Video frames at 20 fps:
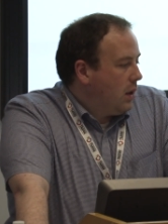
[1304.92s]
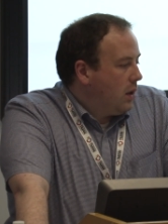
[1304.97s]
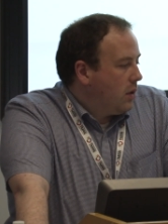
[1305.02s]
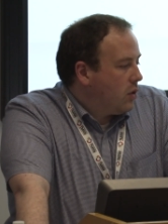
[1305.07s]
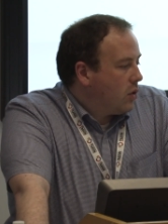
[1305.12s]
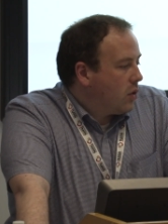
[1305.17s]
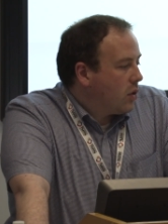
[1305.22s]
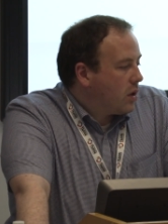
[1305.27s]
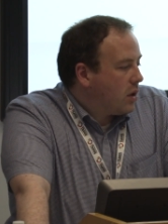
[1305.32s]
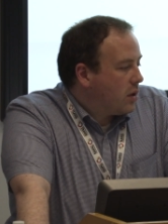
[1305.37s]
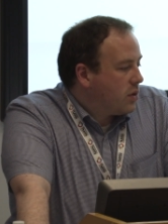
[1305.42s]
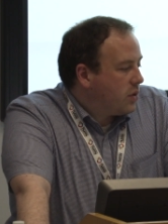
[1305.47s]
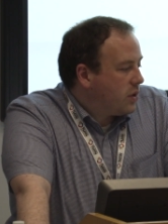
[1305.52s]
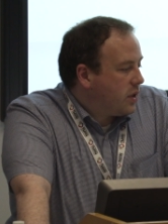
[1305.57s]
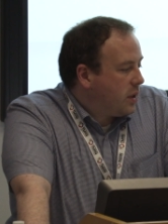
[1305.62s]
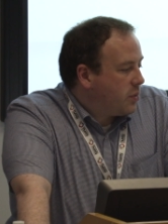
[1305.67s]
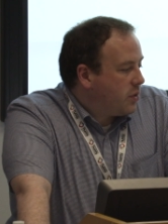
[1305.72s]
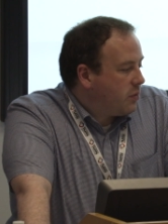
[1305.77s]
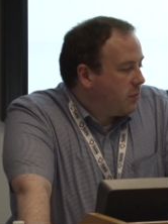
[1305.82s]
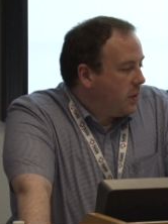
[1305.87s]
The oral
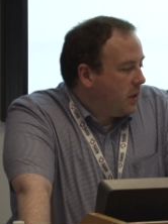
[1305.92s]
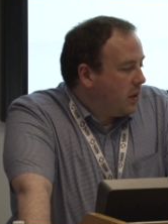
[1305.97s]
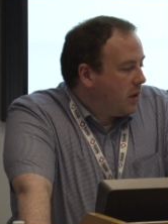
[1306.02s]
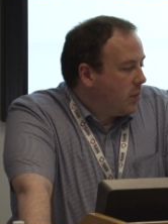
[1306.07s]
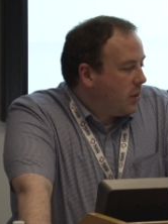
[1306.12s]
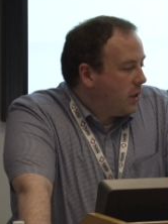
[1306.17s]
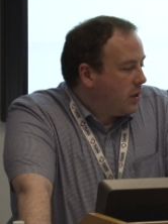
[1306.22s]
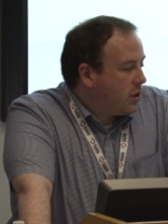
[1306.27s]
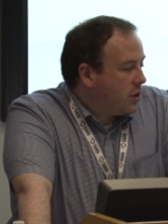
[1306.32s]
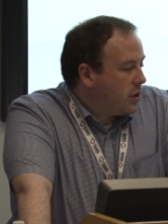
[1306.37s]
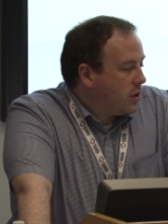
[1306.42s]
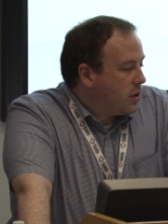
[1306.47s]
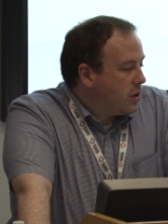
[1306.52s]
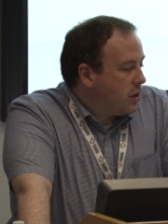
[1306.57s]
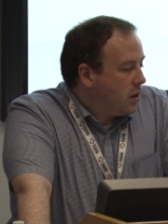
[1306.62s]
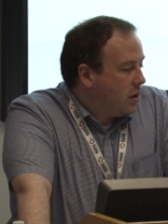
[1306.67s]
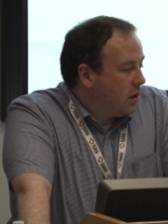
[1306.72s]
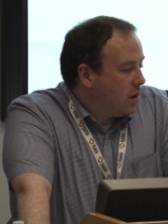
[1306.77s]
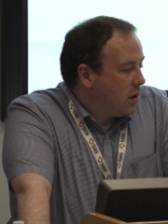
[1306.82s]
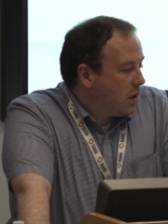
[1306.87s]
contraceptive pill I
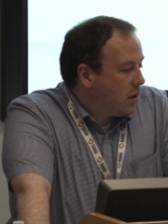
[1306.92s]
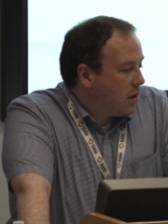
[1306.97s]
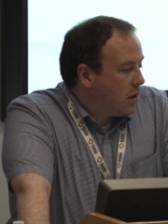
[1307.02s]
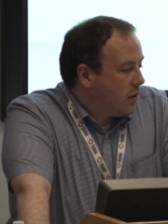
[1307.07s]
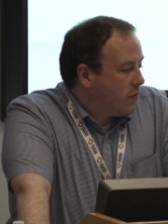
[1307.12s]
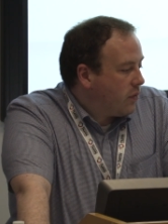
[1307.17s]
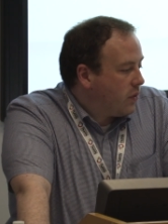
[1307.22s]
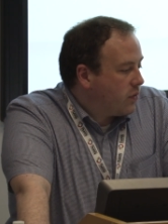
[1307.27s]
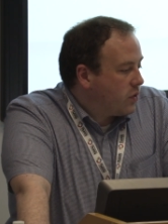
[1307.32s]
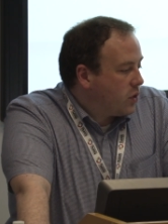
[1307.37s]
mentioned, if we